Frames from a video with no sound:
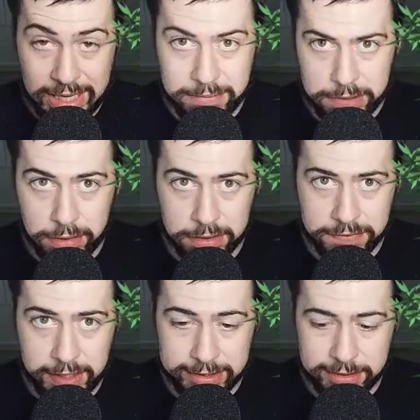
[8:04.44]
Aim to go
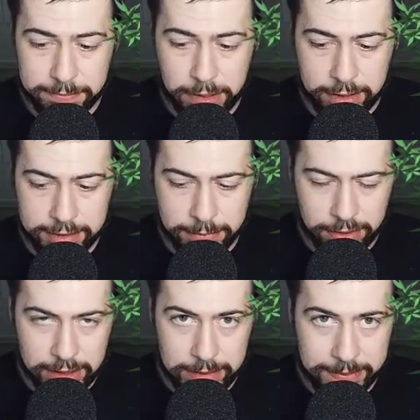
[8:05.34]
as fast as
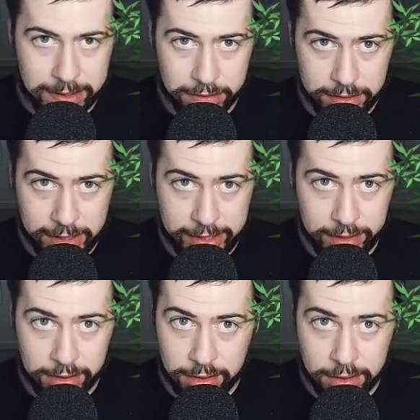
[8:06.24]
possible. Keep Ghalta
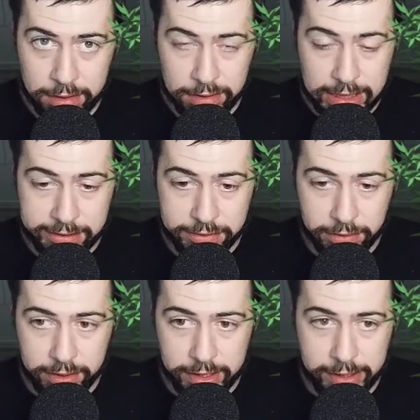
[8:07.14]
in, that
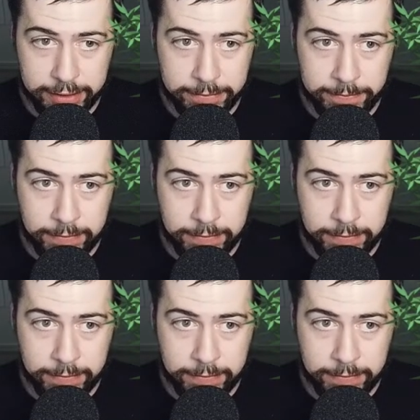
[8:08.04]
sort of thing.